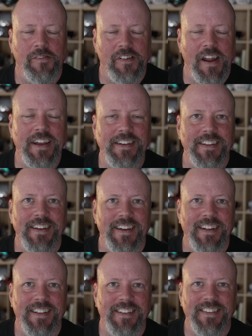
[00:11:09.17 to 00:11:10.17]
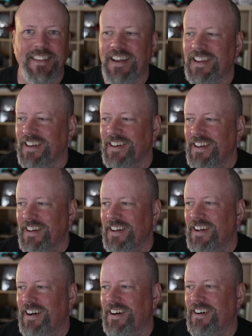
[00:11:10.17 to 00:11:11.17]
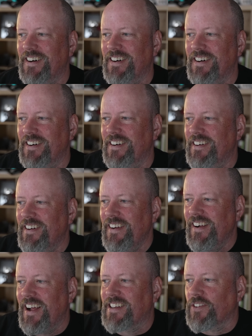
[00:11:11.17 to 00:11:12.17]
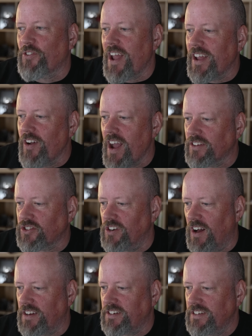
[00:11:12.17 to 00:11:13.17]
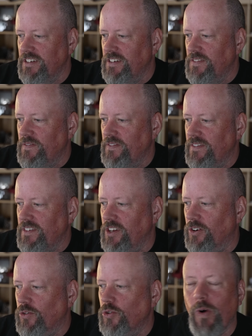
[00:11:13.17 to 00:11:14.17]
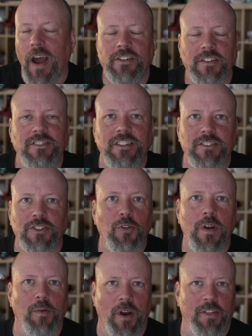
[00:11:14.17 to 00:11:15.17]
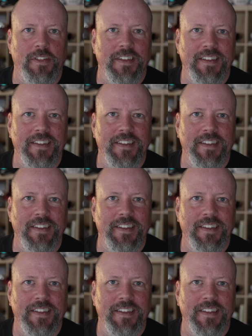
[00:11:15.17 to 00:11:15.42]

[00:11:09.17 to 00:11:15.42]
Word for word: Right? Like uh except for Angry Astronaut, you know, who I just disagree with.